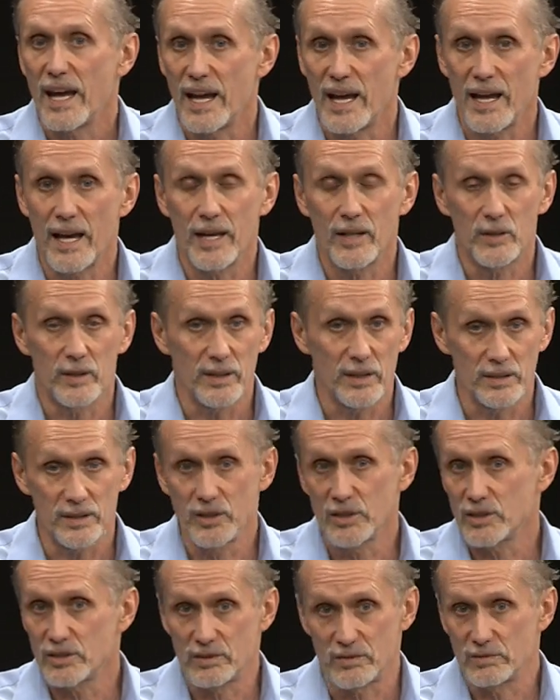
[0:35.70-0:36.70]
and at
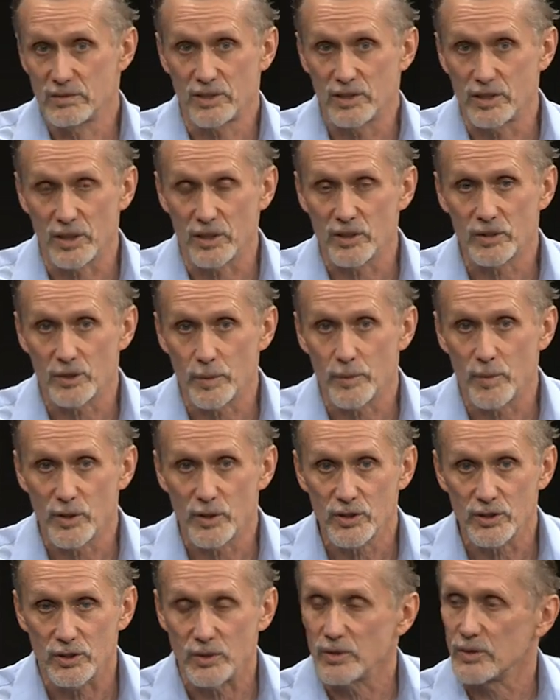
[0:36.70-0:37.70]
least 6
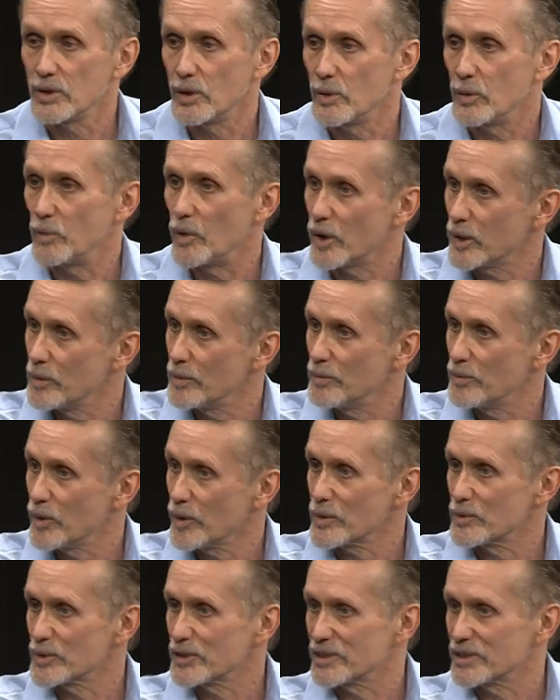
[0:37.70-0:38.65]
commercials. Welcome aboard,